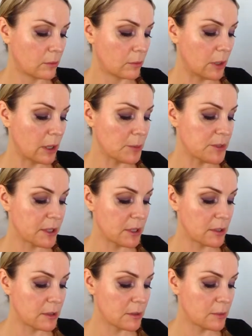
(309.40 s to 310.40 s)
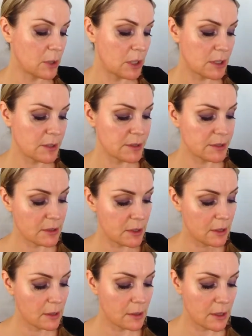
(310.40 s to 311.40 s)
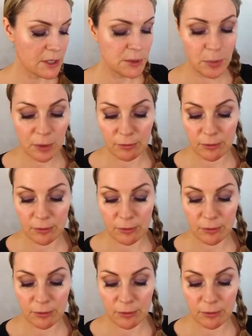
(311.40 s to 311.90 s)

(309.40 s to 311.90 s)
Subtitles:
Wake Up Skin Base SPF